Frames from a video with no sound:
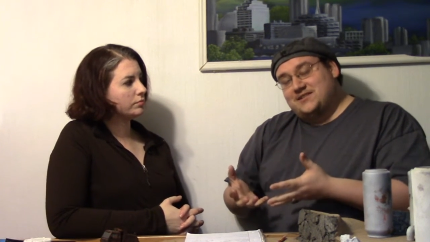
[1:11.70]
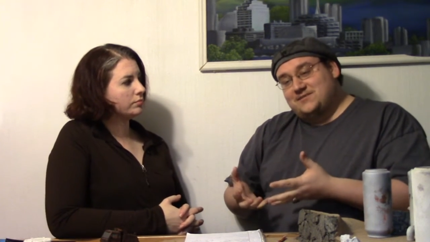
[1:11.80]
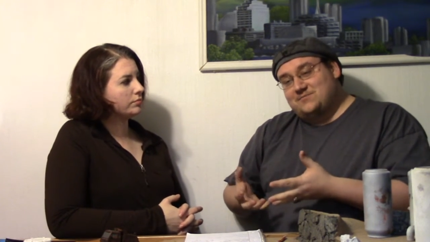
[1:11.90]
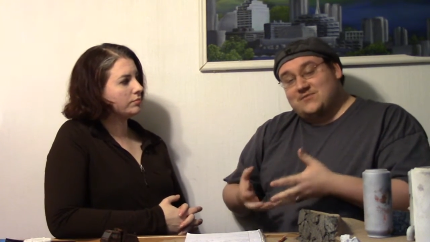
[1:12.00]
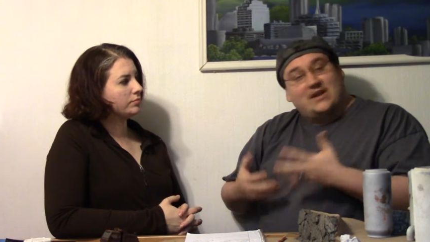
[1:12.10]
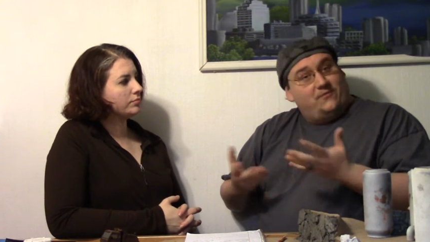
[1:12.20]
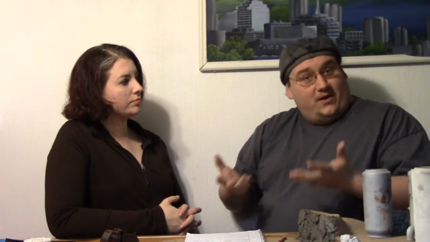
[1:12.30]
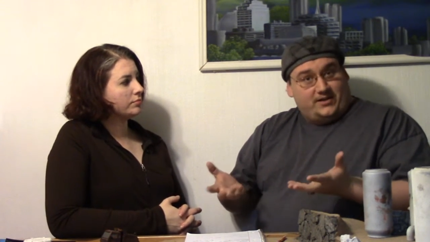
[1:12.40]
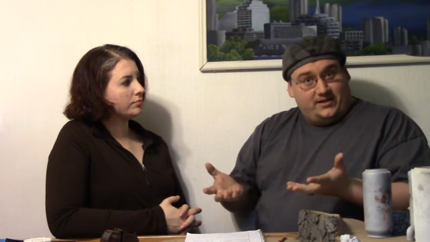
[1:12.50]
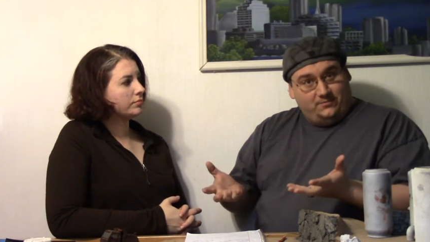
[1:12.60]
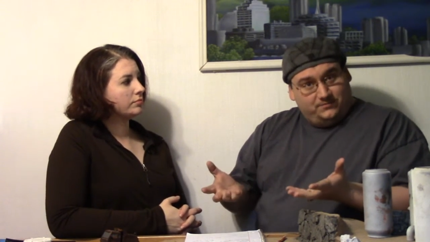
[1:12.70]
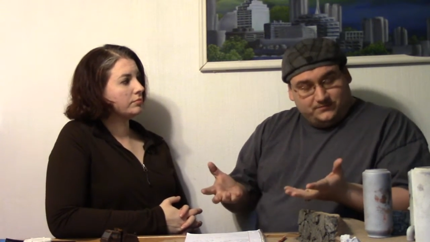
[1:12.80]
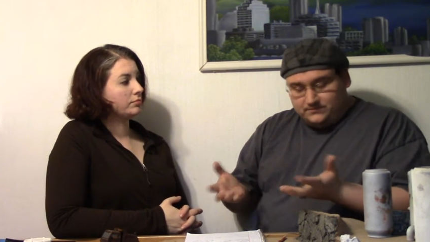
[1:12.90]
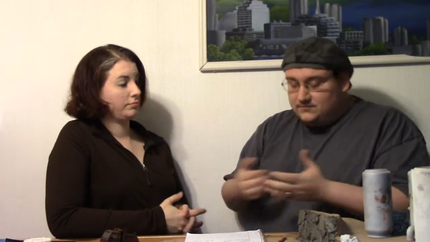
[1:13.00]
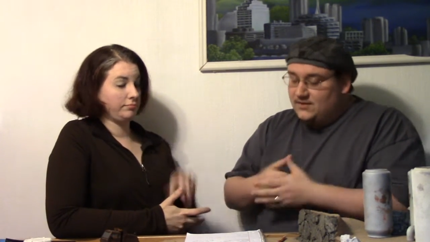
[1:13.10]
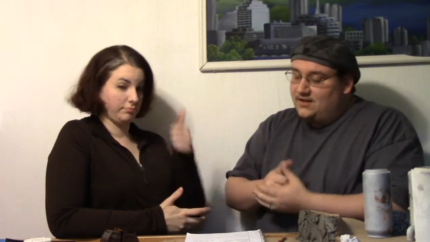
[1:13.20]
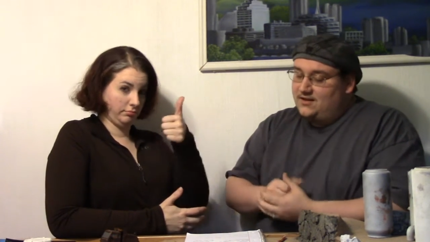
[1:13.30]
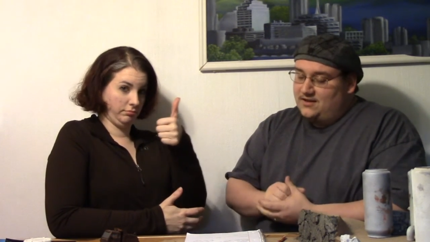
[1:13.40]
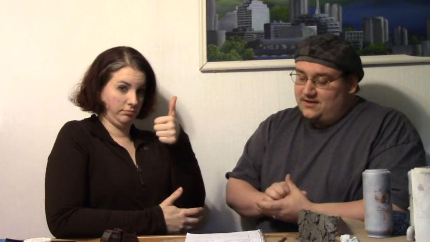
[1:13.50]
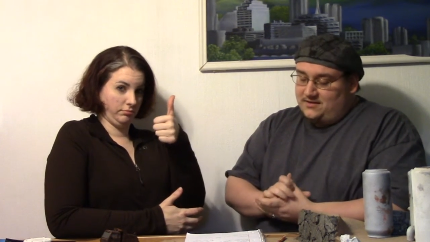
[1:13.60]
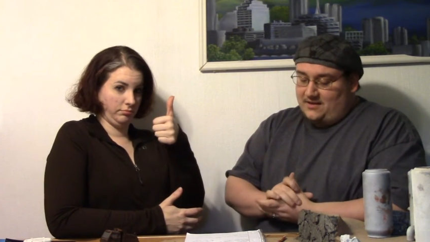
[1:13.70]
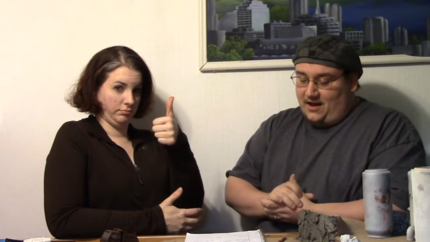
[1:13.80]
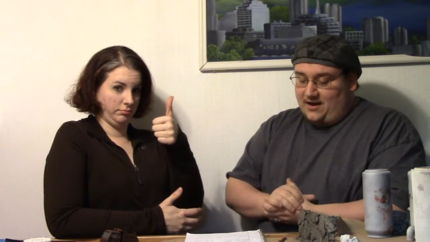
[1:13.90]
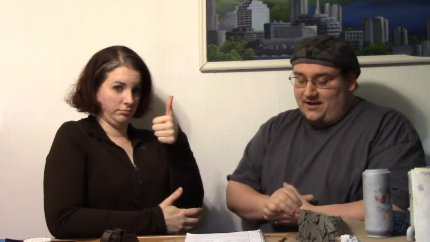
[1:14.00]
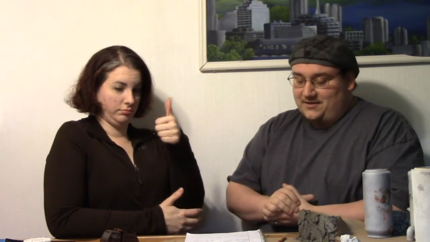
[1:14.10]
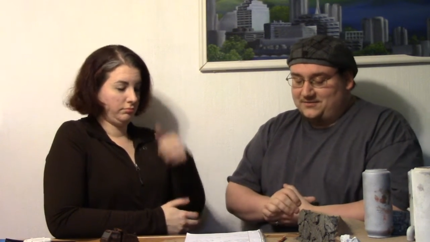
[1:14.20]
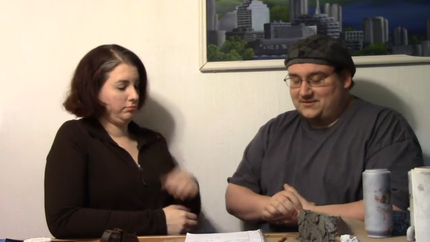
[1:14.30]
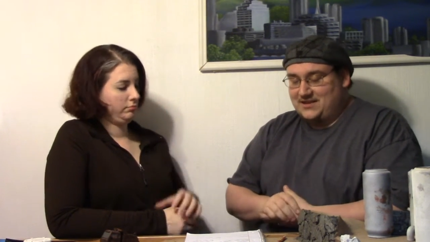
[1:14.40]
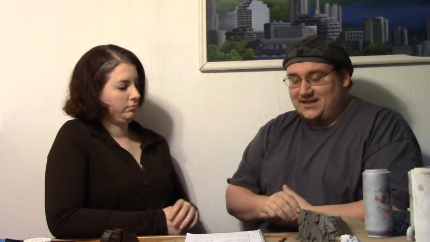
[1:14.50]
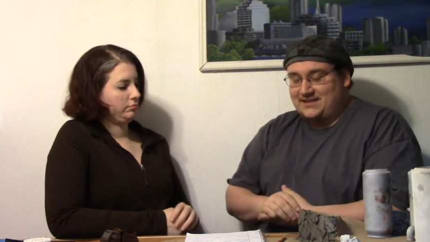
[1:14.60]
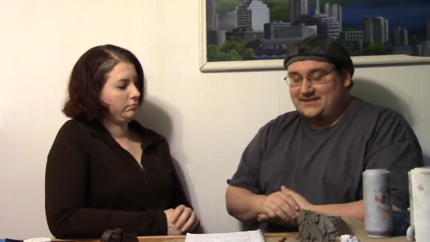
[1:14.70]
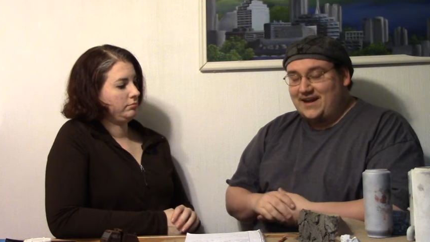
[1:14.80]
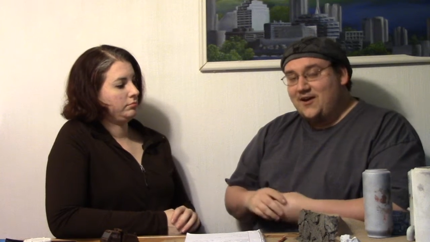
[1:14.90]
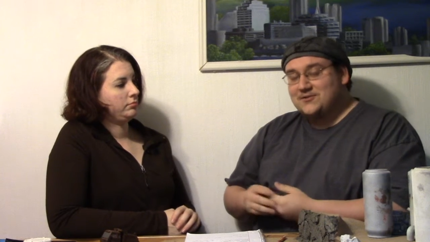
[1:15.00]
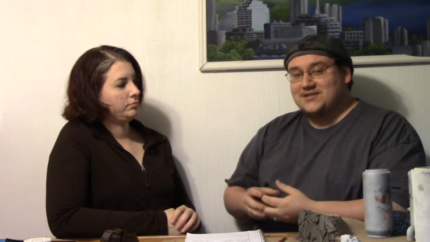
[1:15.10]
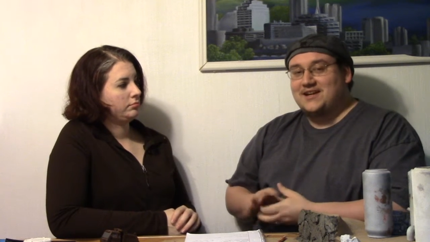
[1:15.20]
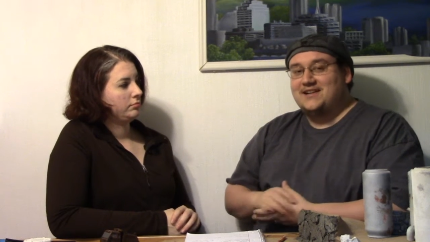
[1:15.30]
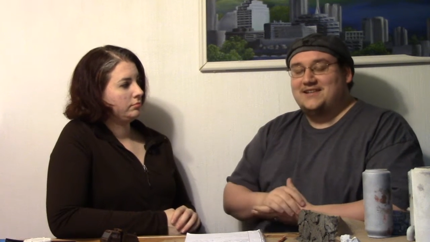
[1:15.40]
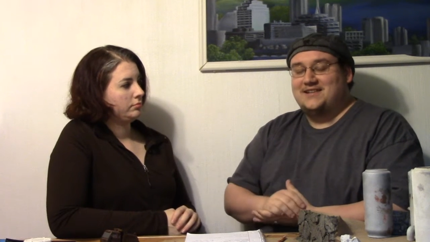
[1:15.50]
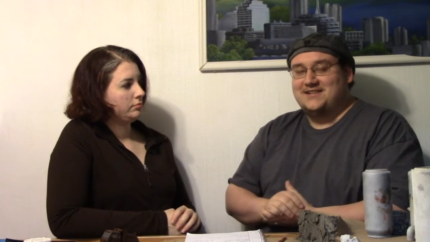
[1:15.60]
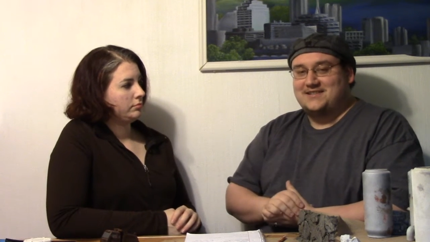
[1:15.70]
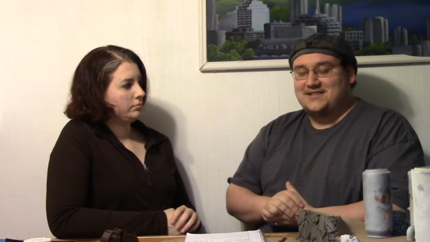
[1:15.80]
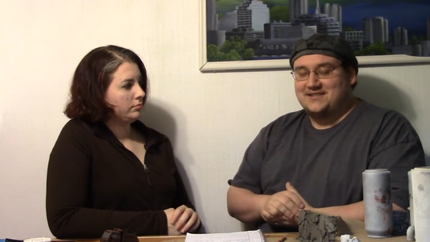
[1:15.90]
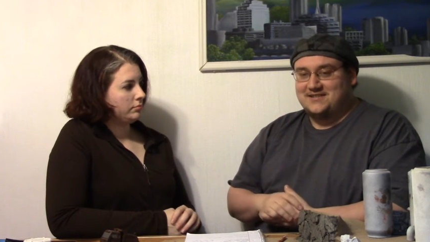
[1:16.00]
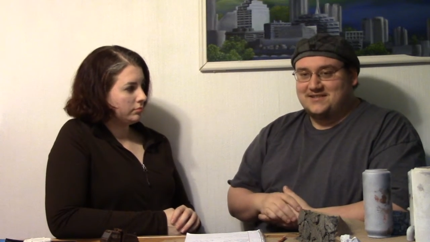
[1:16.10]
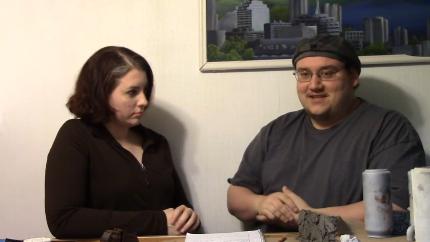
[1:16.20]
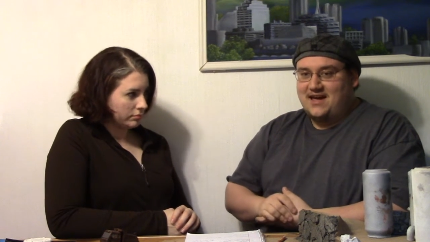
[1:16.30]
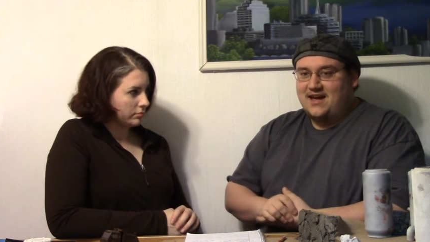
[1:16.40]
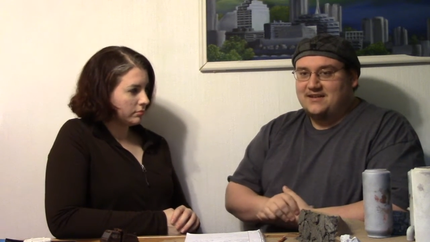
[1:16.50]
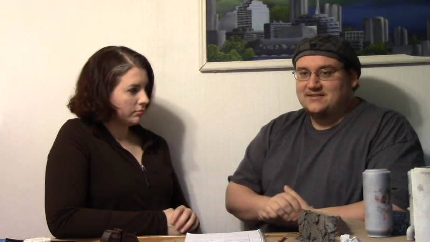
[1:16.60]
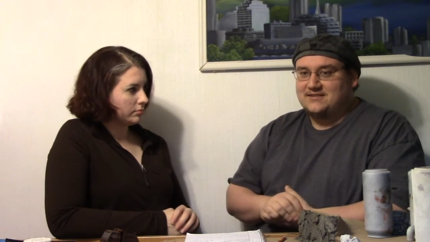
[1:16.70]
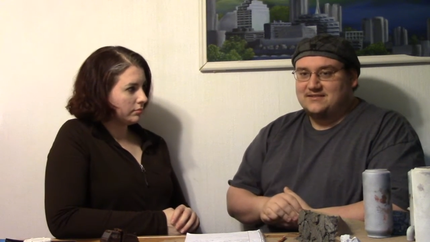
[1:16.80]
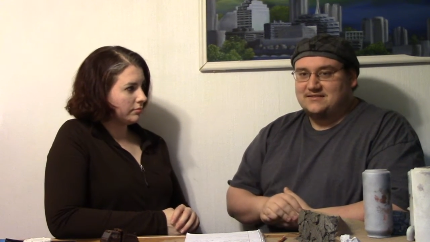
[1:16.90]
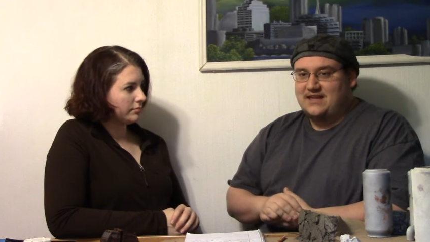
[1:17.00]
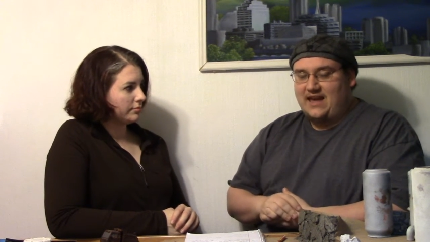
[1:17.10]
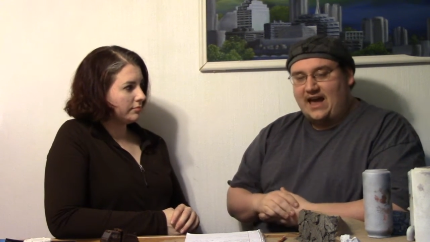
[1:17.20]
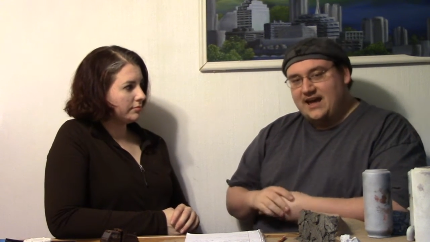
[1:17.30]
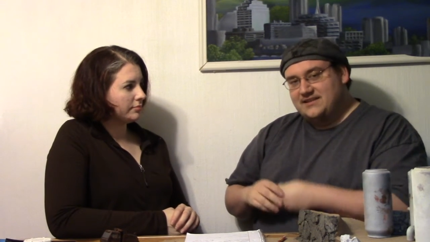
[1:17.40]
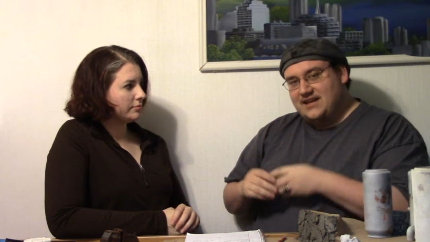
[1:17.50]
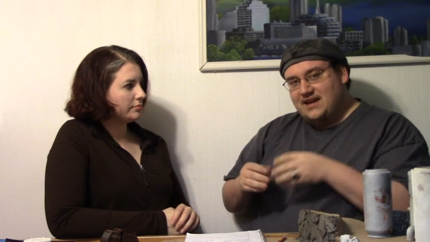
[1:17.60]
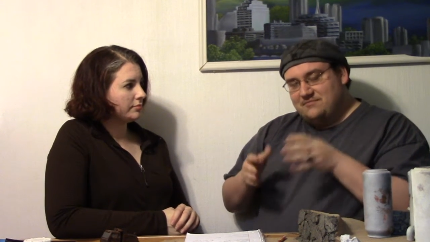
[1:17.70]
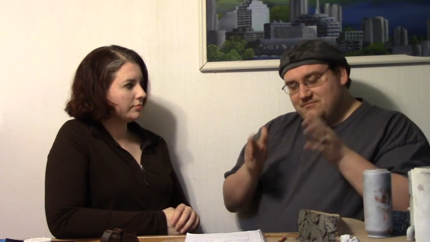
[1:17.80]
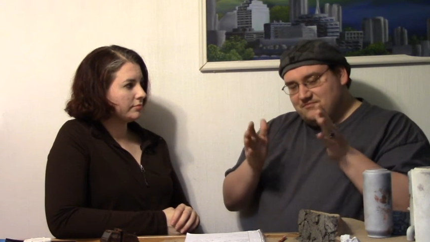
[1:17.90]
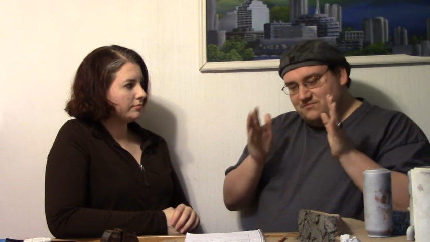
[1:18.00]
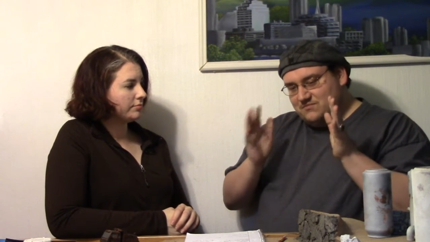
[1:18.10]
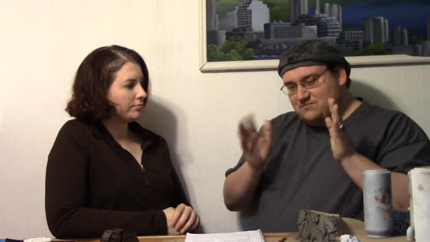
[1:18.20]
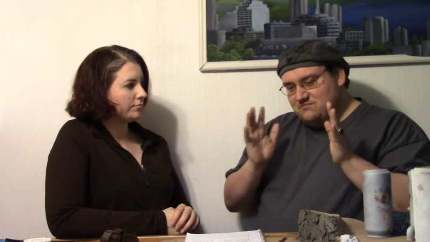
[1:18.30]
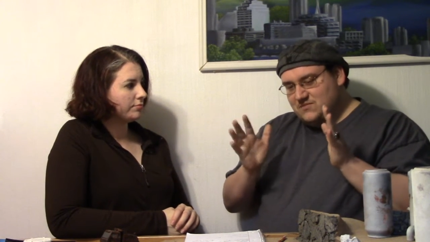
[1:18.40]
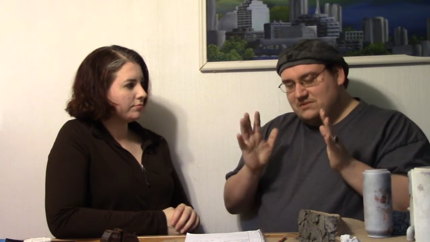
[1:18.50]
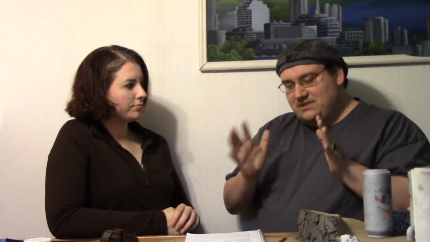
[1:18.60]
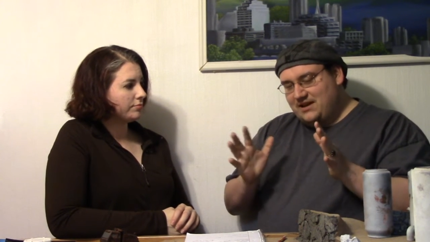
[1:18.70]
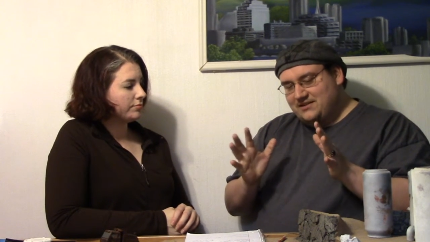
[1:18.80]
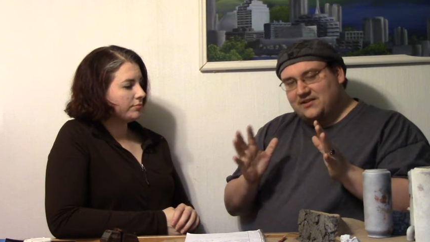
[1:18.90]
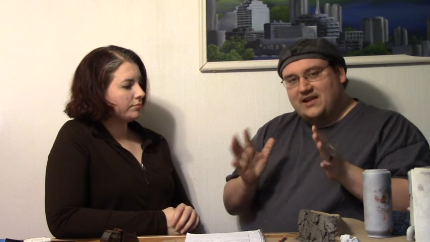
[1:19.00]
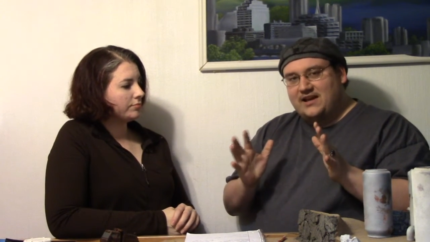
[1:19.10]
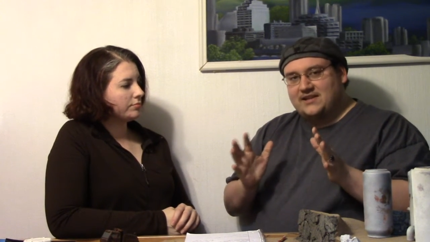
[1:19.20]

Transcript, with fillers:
Speaker 1: is they funded. Uh, the downside to this is that they had that that delay